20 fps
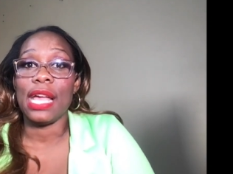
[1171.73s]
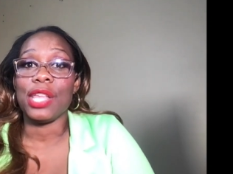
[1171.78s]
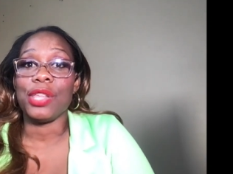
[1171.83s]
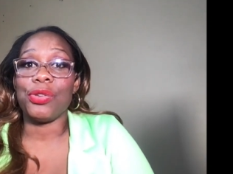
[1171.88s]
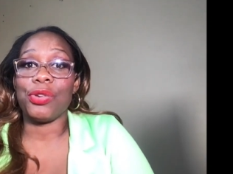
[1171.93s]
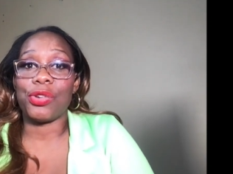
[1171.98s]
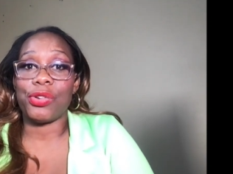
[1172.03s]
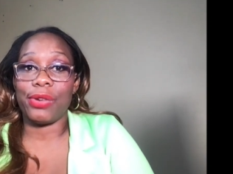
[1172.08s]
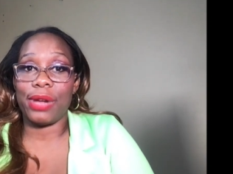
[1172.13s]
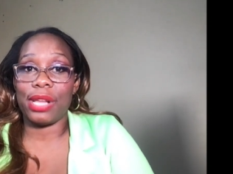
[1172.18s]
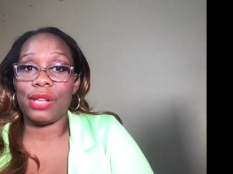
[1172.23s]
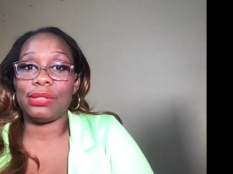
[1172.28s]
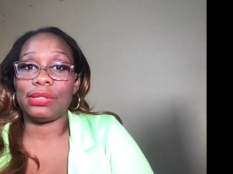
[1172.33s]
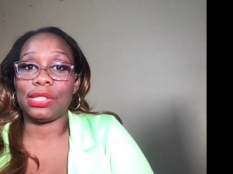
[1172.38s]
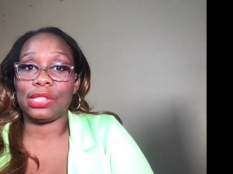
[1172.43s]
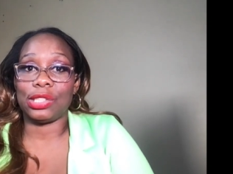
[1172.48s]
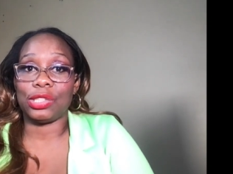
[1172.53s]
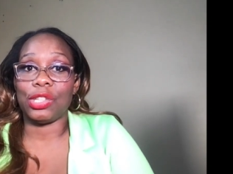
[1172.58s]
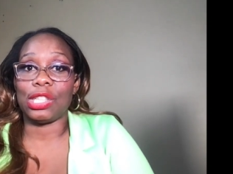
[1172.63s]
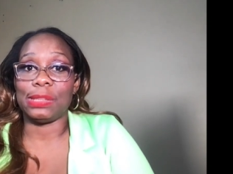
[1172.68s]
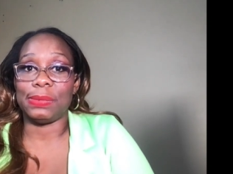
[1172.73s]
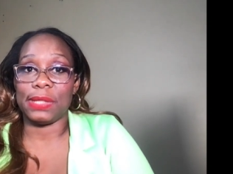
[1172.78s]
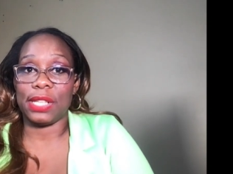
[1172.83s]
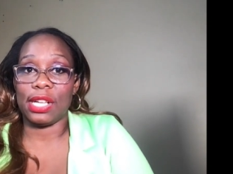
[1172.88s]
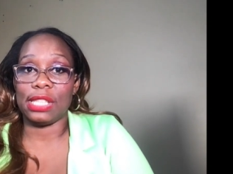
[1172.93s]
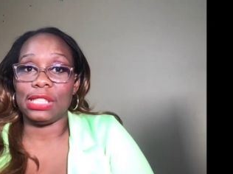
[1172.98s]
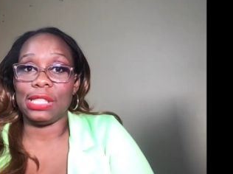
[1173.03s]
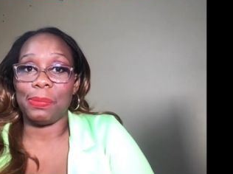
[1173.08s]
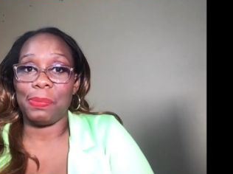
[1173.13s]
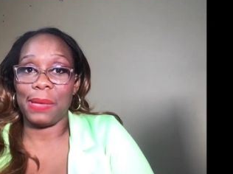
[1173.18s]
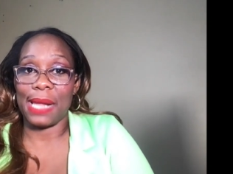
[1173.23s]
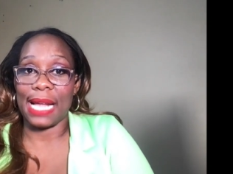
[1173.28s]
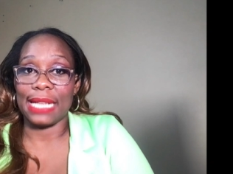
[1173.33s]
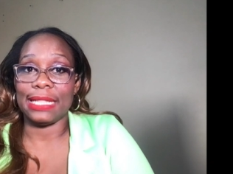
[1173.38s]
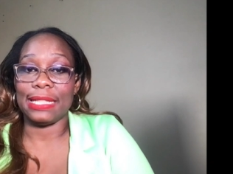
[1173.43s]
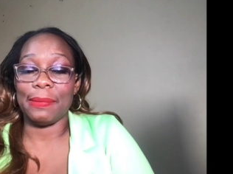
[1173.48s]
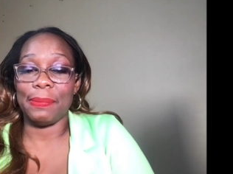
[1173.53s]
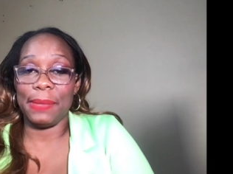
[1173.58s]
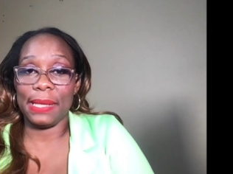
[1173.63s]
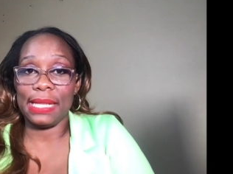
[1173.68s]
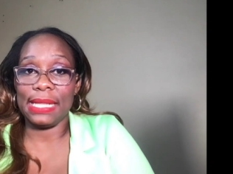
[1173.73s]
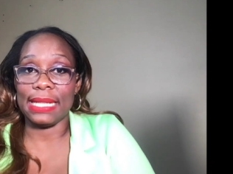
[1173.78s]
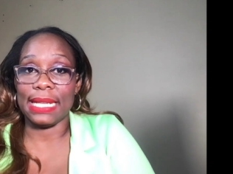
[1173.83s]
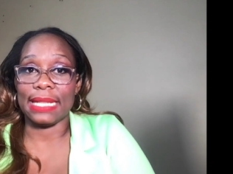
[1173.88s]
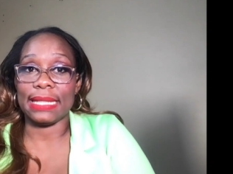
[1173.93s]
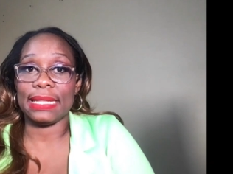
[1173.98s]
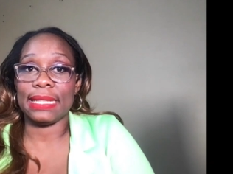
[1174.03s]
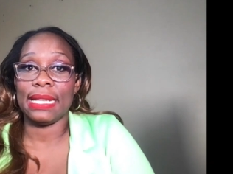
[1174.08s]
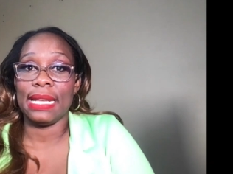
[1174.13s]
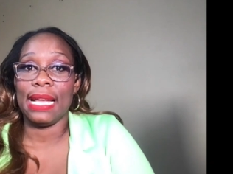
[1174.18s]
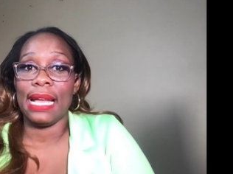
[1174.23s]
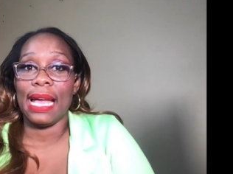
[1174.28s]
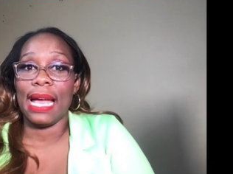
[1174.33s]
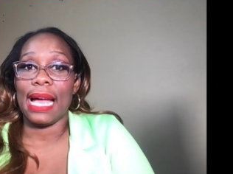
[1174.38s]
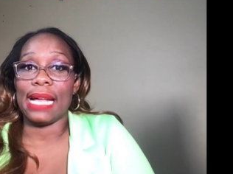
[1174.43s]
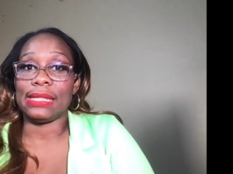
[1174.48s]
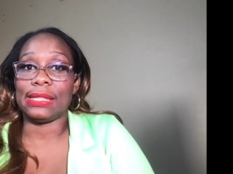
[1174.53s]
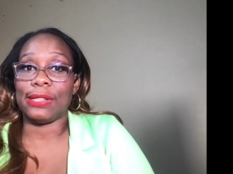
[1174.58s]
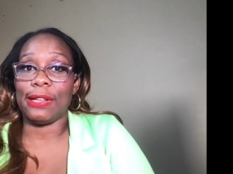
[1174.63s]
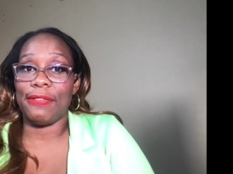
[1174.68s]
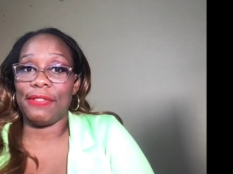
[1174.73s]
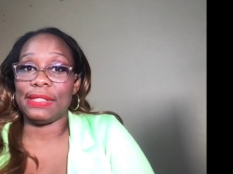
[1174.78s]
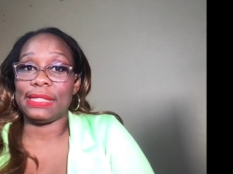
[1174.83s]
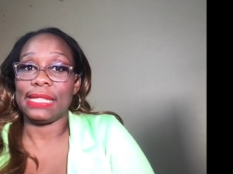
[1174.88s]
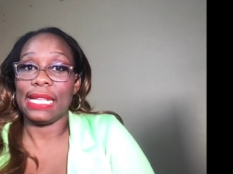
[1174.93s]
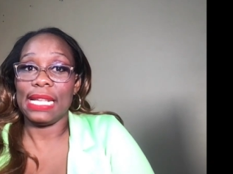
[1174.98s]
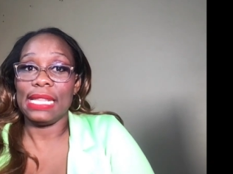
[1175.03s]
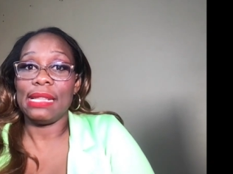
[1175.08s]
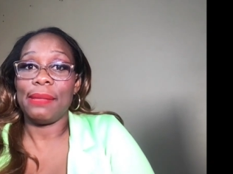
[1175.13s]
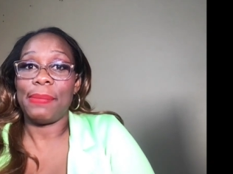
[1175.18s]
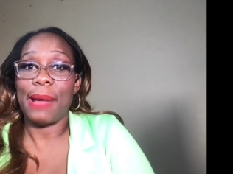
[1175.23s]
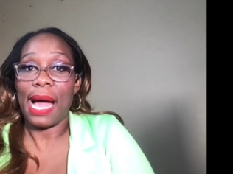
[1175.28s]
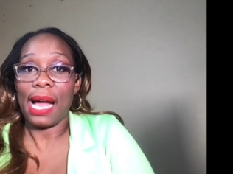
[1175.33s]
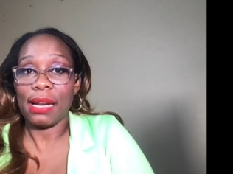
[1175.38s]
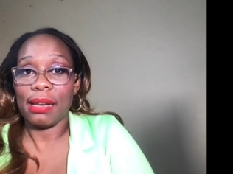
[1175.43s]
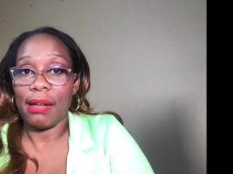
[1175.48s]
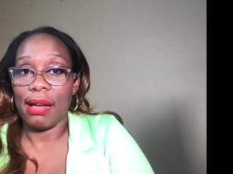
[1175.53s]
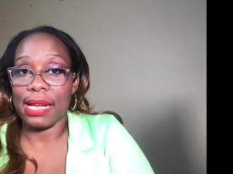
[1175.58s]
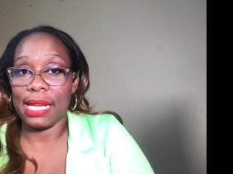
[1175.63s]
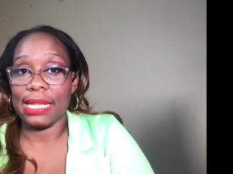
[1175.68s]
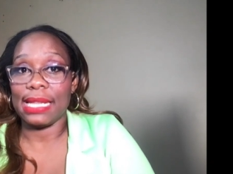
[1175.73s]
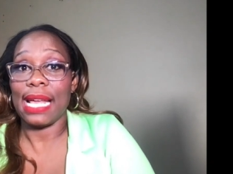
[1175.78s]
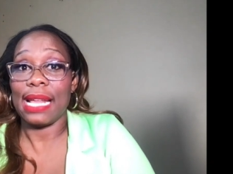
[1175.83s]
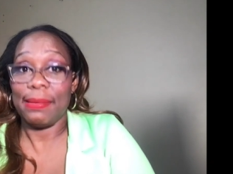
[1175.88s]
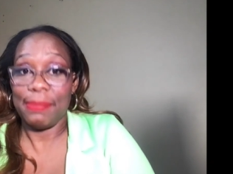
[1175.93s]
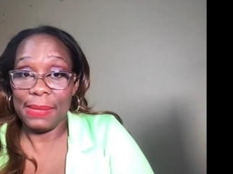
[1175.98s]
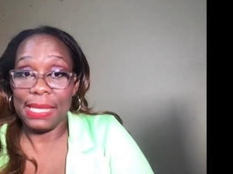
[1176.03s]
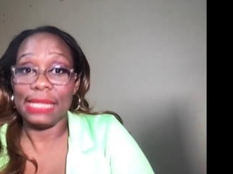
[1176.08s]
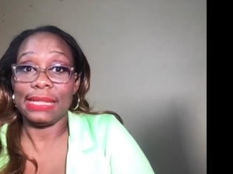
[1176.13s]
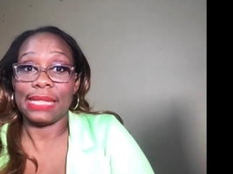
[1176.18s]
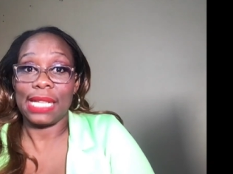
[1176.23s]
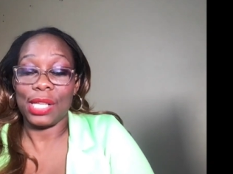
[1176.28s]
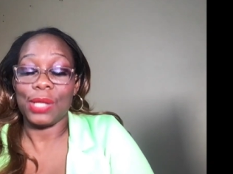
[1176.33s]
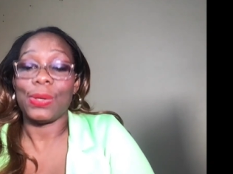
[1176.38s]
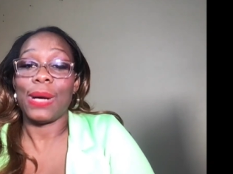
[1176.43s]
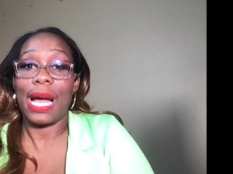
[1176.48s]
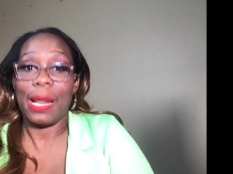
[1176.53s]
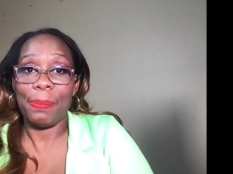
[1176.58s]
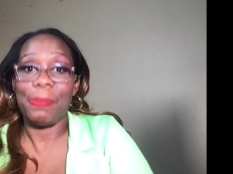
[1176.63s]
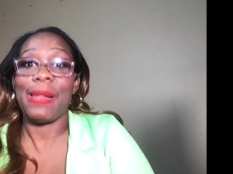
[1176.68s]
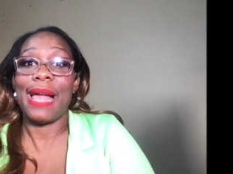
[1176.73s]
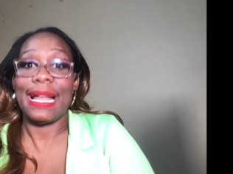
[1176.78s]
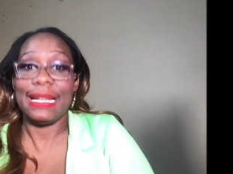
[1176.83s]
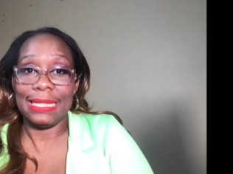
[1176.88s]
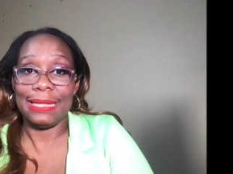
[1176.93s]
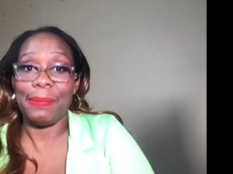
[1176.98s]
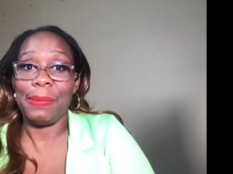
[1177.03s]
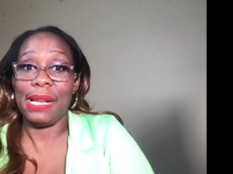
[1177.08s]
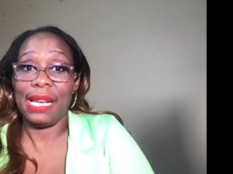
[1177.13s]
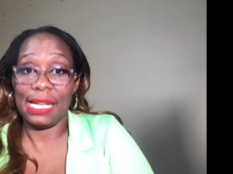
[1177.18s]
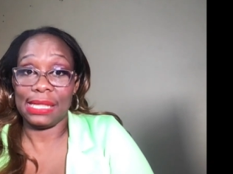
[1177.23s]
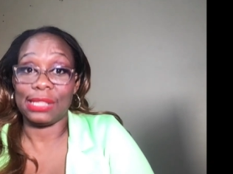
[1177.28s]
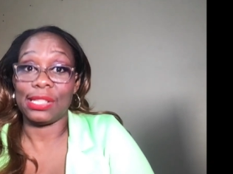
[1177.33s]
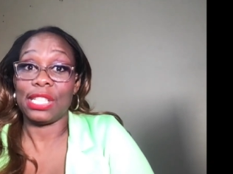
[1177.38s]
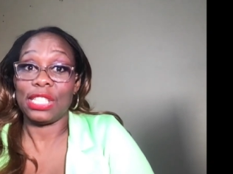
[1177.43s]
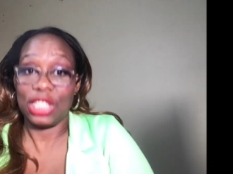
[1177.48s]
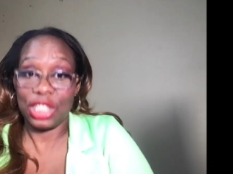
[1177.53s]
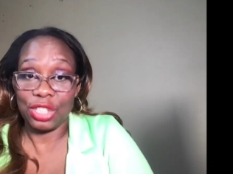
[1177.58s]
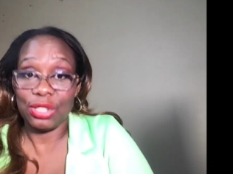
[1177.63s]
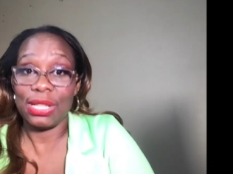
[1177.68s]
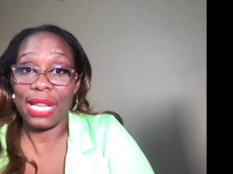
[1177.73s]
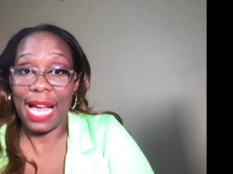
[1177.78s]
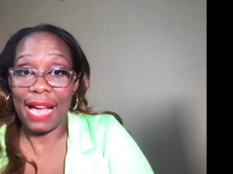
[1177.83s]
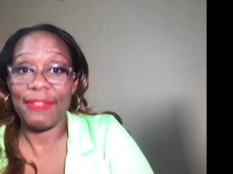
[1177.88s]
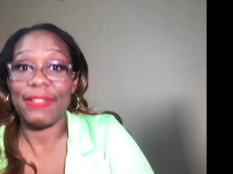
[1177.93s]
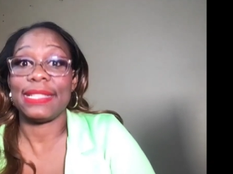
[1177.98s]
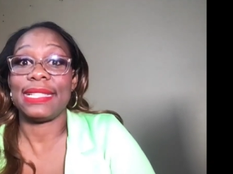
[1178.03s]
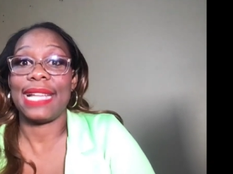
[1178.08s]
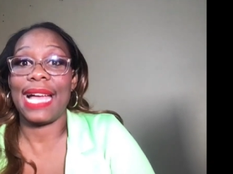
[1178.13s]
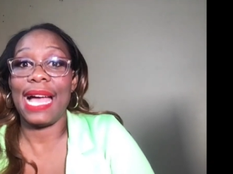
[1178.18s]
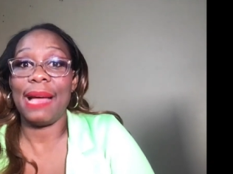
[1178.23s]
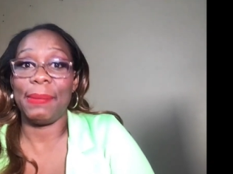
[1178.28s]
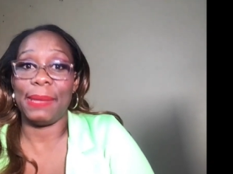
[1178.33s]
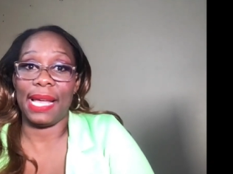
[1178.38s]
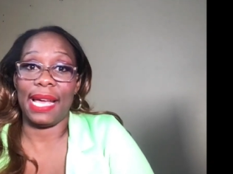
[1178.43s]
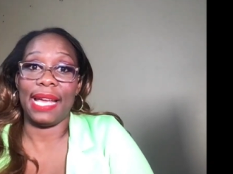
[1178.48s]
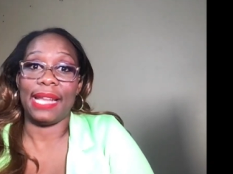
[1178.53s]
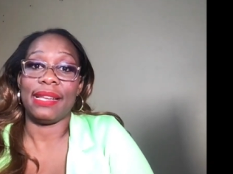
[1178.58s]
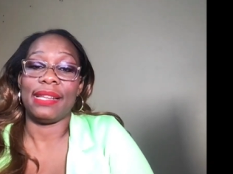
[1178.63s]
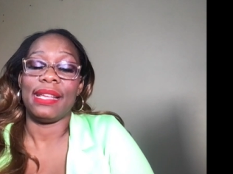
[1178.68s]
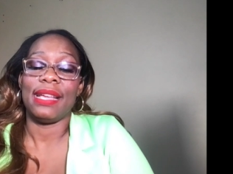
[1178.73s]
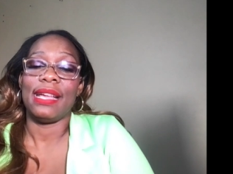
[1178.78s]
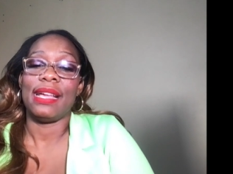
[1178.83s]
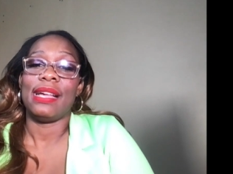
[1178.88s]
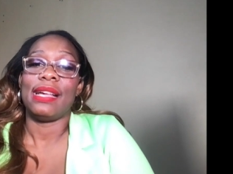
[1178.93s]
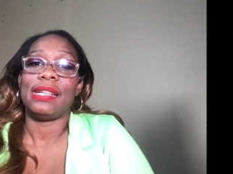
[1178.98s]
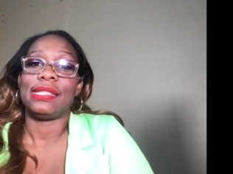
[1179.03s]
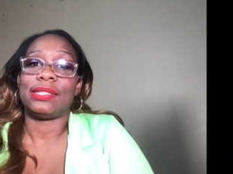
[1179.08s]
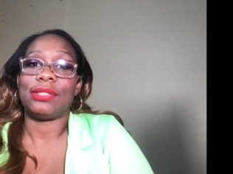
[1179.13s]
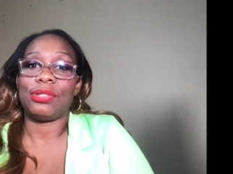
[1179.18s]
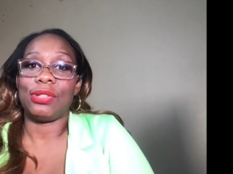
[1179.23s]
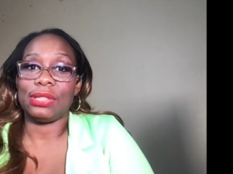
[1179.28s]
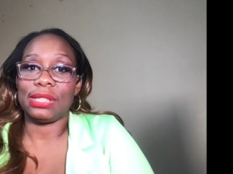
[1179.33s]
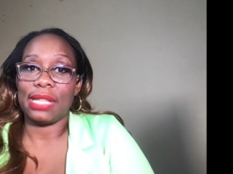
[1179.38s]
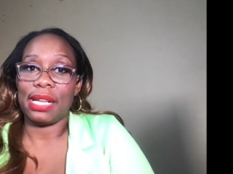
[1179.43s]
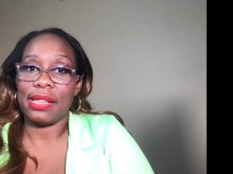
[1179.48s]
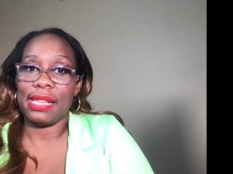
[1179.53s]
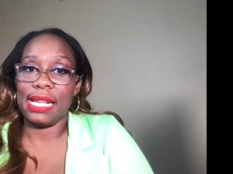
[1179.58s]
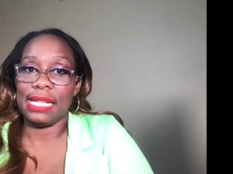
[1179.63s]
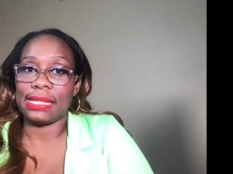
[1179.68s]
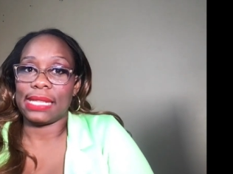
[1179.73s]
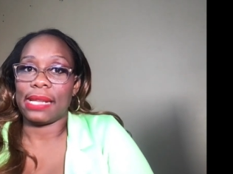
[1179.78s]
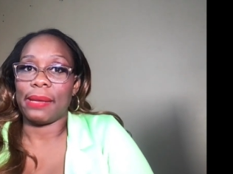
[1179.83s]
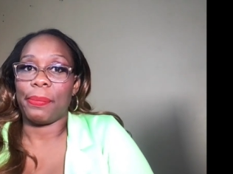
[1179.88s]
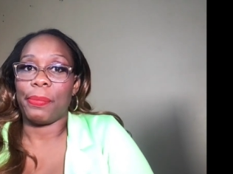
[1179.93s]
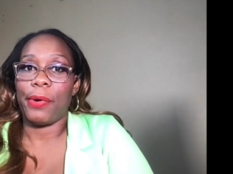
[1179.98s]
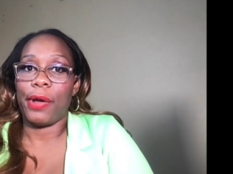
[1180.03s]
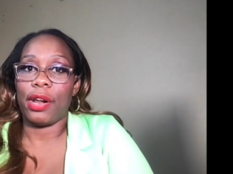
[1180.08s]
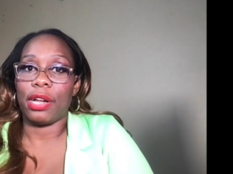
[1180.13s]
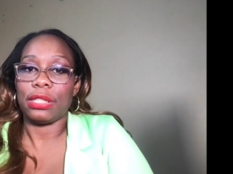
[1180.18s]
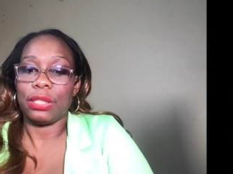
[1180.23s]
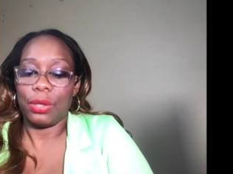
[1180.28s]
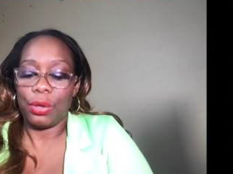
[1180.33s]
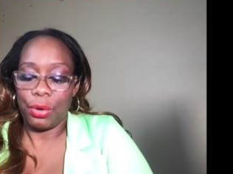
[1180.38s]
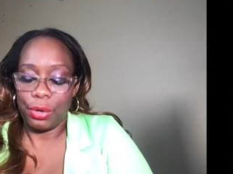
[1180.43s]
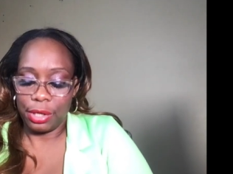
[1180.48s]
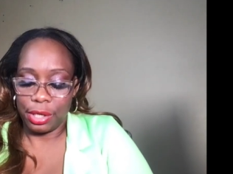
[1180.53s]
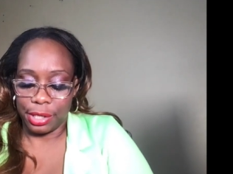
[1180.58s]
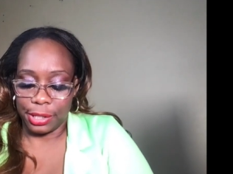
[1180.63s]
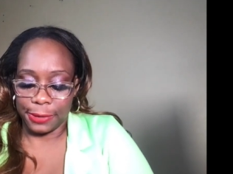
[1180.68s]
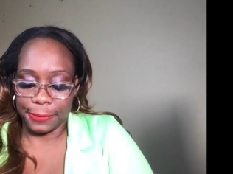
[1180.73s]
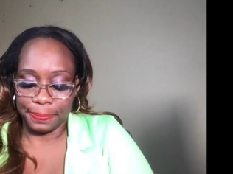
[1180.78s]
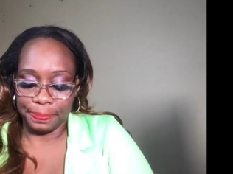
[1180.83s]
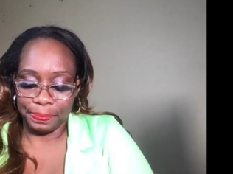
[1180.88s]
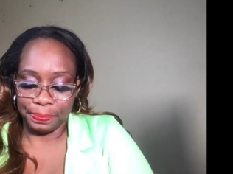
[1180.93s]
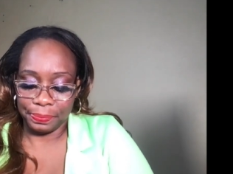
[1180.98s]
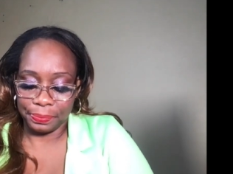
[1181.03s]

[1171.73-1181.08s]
You create user stories because you plan to build it. And so if it's in the backlog, that means that you had planned to build it. So it should have a timeline. So those are things that the product owner